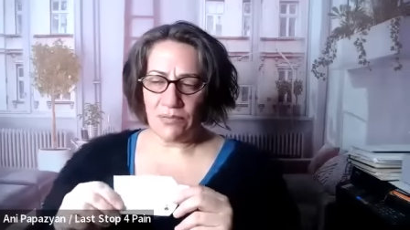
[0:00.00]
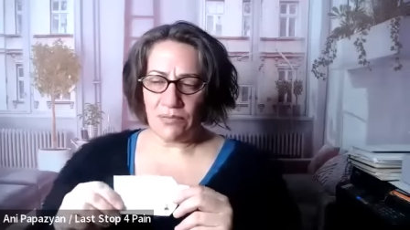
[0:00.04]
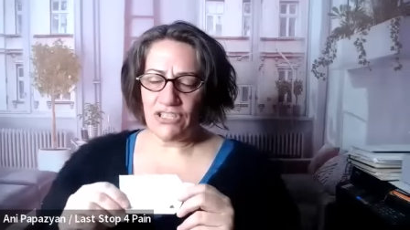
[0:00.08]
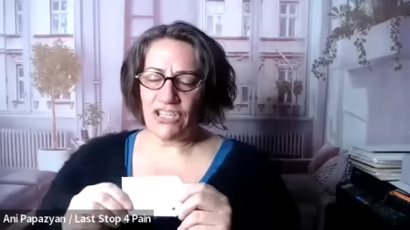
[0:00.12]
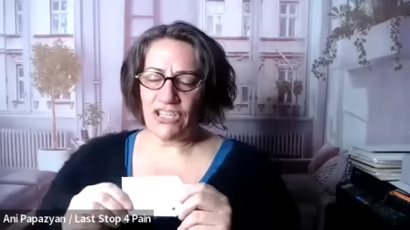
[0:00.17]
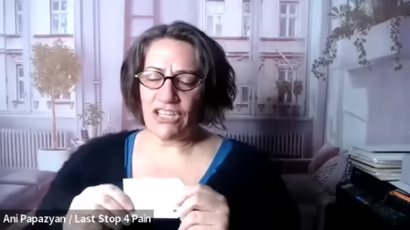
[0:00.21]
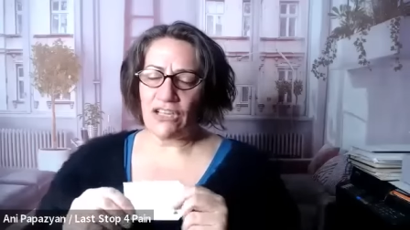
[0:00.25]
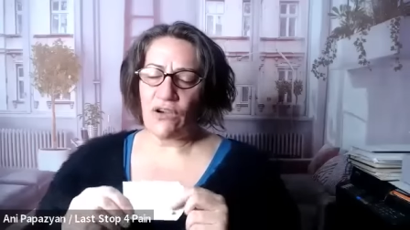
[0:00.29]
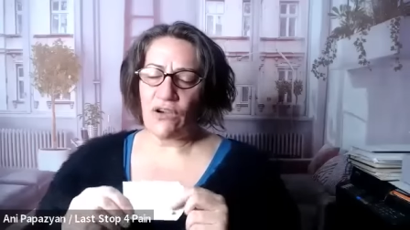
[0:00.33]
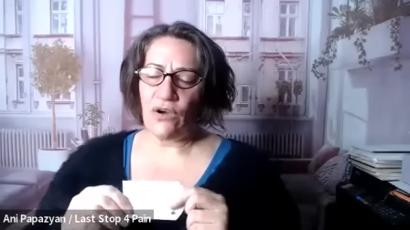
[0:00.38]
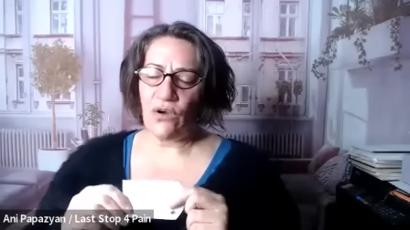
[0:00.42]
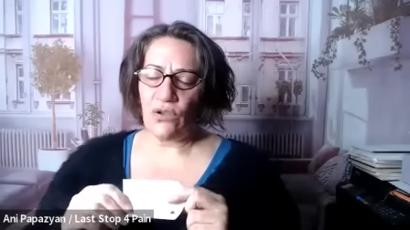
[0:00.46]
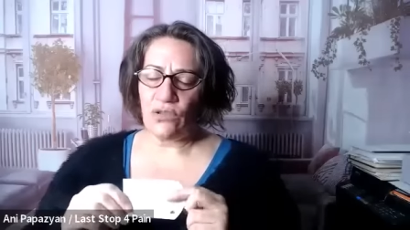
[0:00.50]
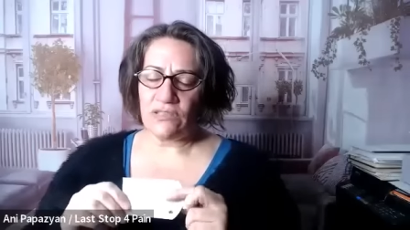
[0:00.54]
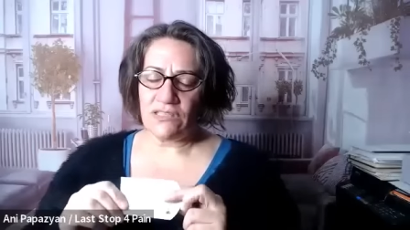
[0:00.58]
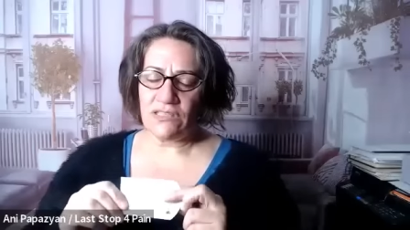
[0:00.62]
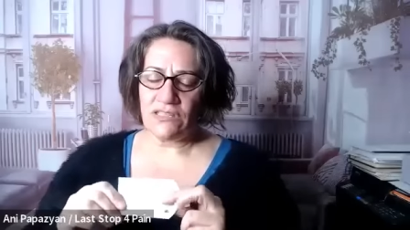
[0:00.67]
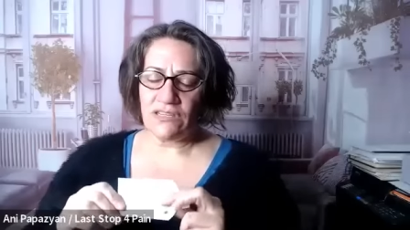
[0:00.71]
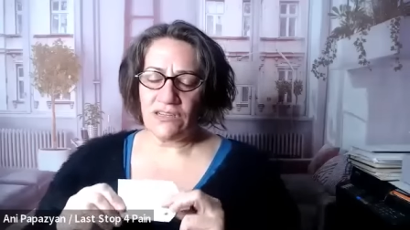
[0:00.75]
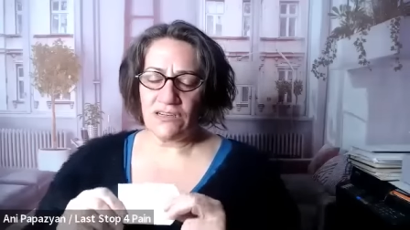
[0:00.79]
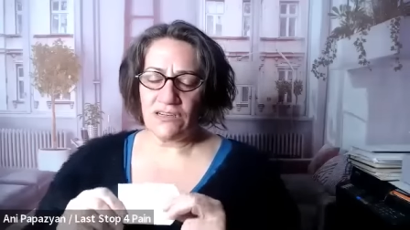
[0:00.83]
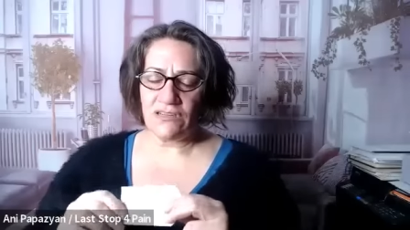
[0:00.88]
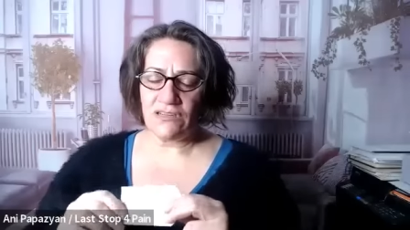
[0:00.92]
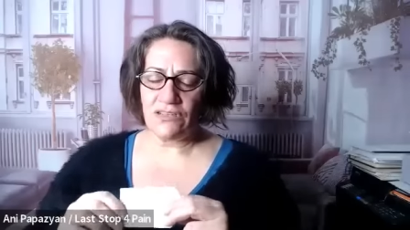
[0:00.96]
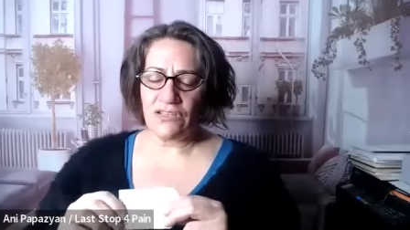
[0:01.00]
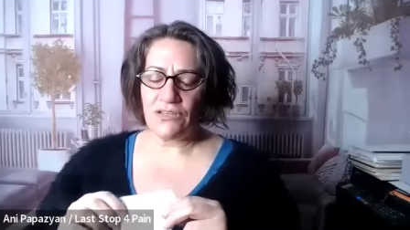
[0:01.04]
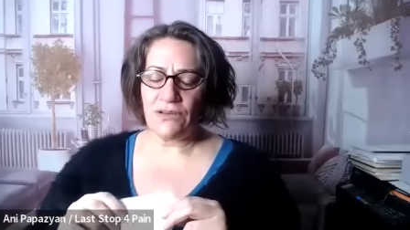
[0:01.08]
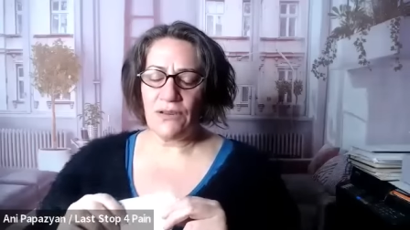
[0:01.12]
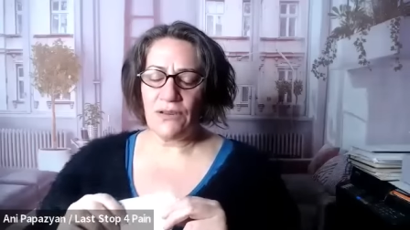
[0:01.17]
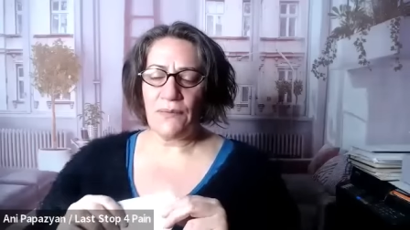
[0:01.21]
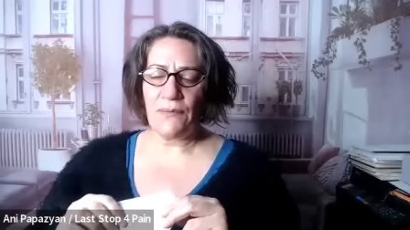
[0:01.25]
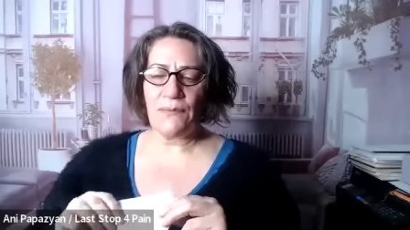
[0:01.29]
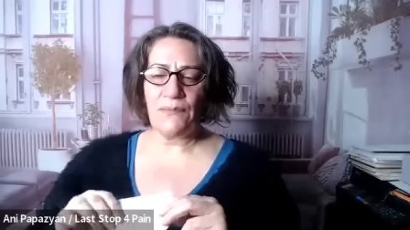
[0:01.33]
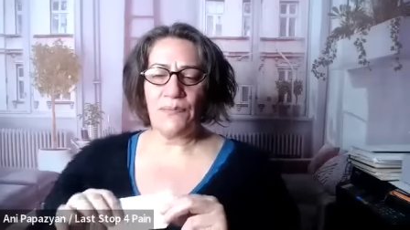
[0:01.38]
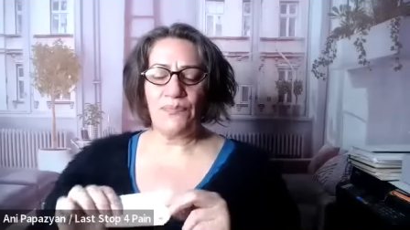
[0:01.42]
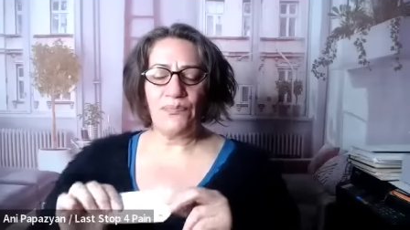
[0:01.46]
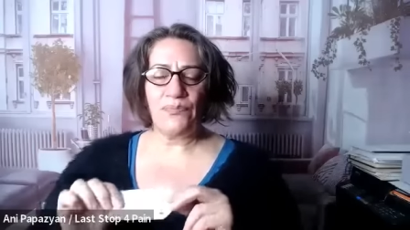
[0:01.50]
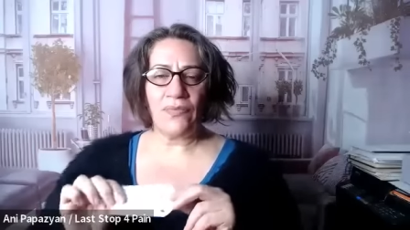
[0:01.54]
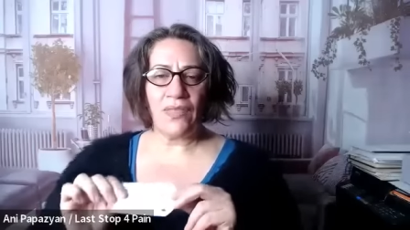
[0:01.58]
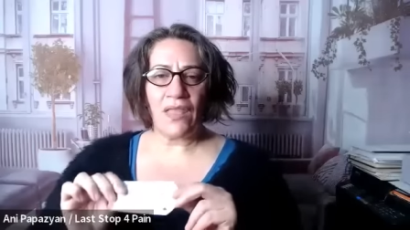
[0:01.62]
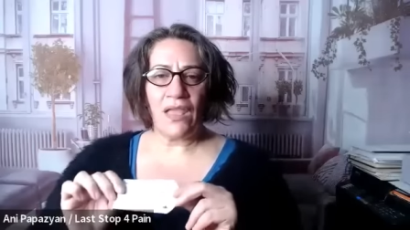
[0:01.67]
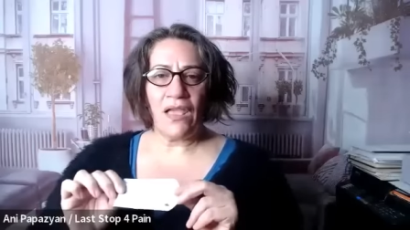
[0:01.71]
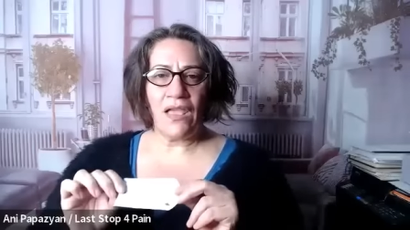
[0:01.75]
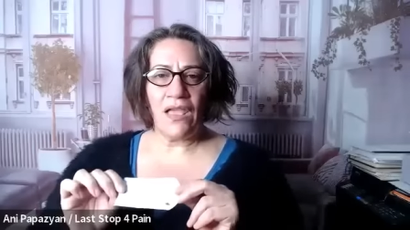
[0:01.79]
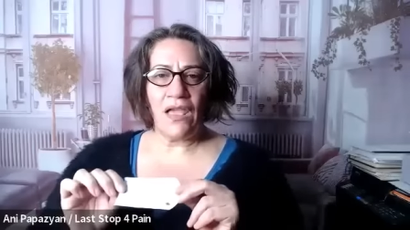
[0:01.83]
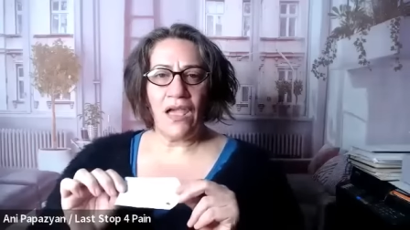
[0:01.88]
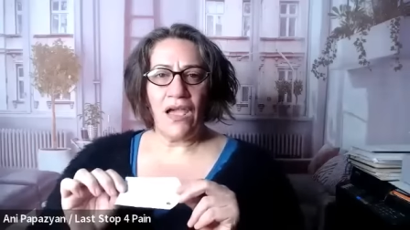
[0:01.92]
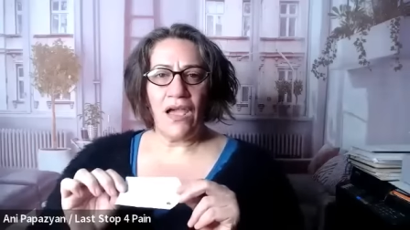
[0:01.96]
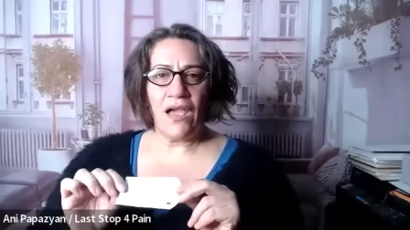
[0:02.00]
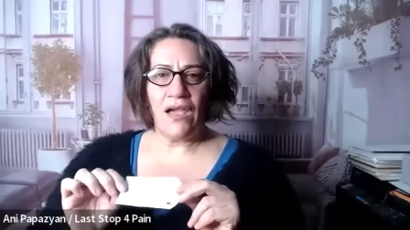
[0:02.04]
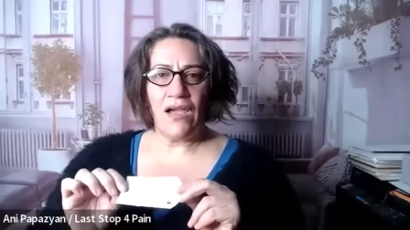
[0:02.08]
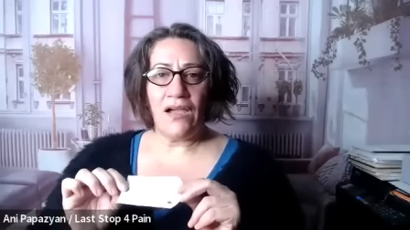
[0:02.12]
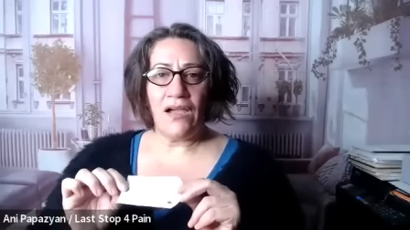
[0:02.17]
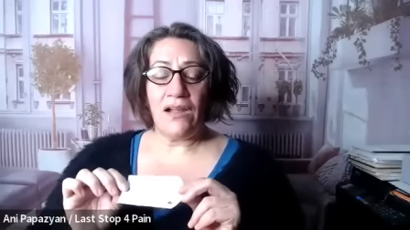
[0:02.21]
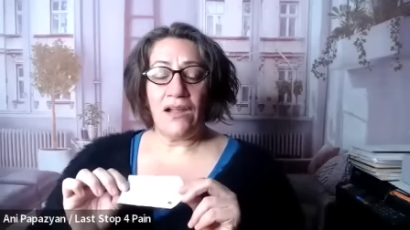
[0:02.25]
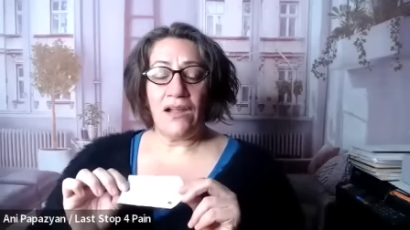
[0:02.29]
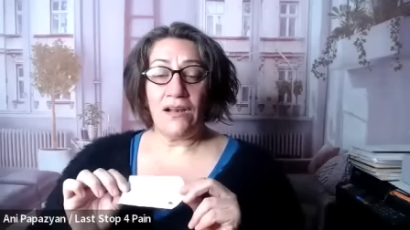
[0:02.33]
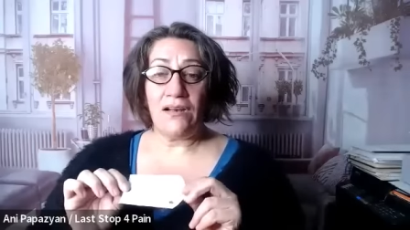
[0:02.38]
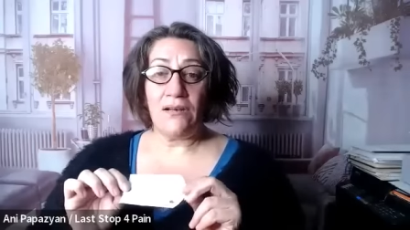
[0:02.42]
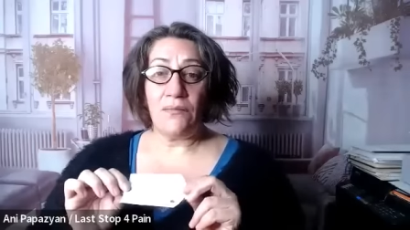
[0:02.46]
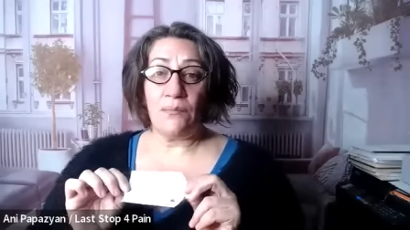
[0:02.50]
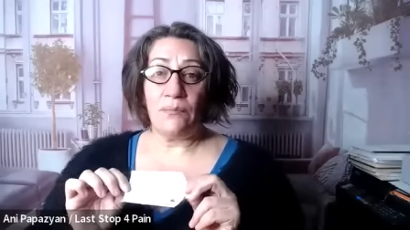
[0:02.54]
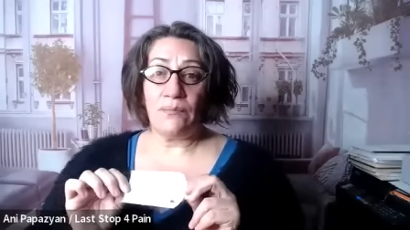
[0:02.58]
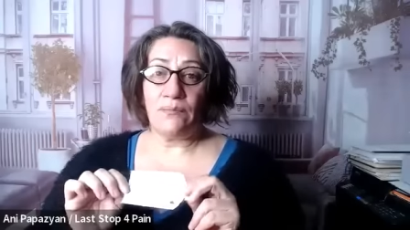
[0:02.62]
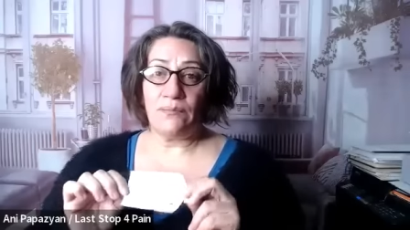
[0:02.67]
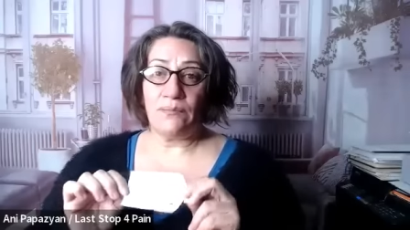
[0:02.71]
She calls her